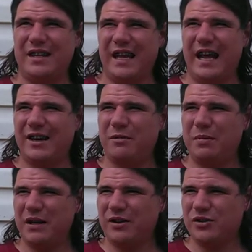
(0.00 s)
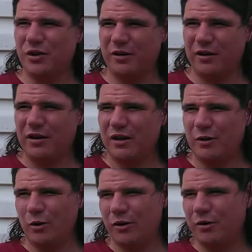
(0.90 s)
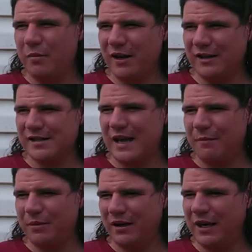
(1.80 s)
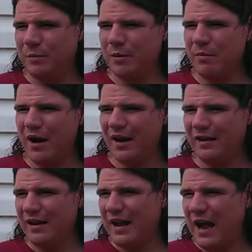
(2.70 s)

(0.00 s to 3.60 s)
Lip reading: that had to be exerted in order to make this happen. Keep in mind